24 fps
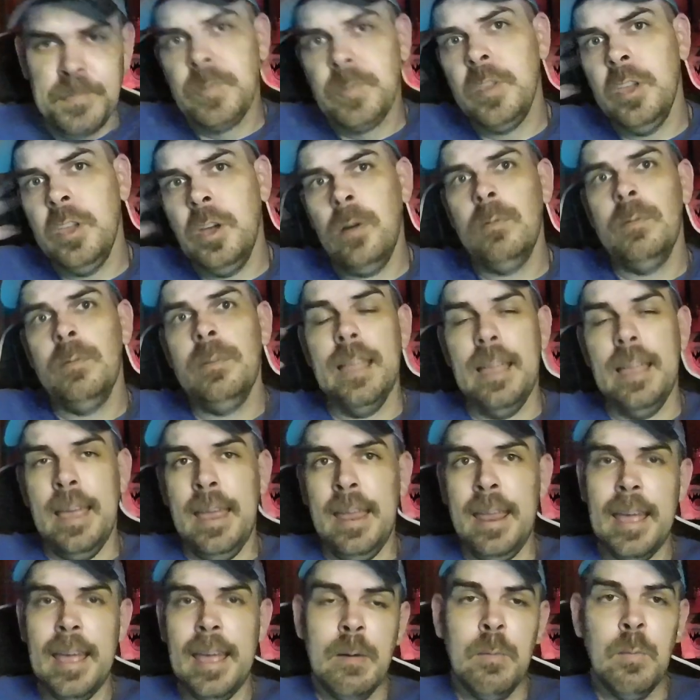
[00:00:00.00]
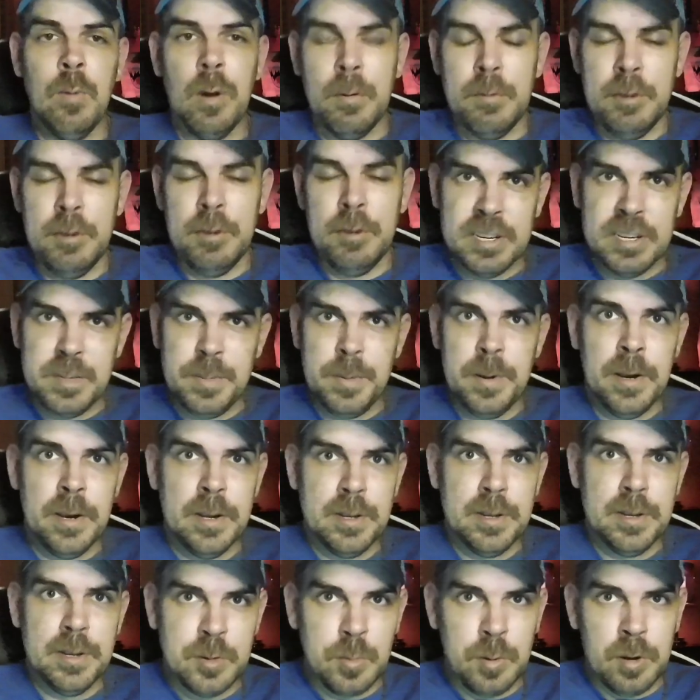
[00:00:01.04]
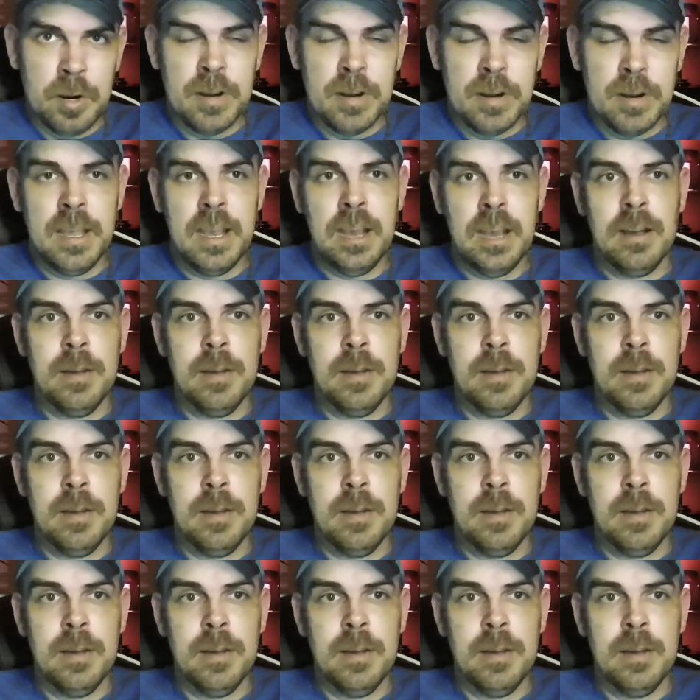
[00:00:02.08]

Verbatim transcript: you know, what your experiences were in there.